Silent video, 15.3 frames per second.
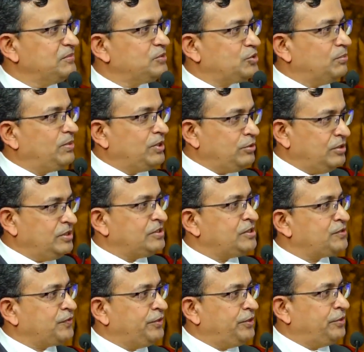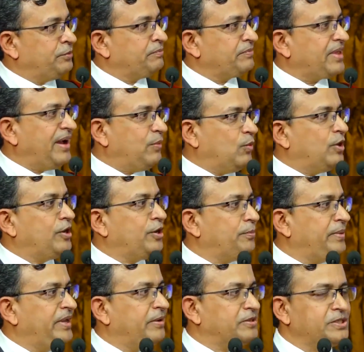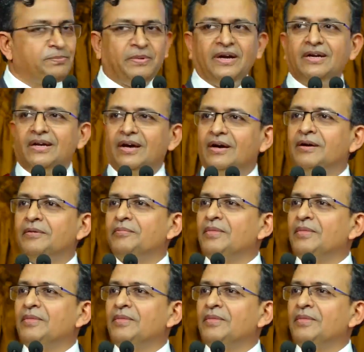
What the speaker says: So Madhu, this is for you. I wanted to be a sprinter,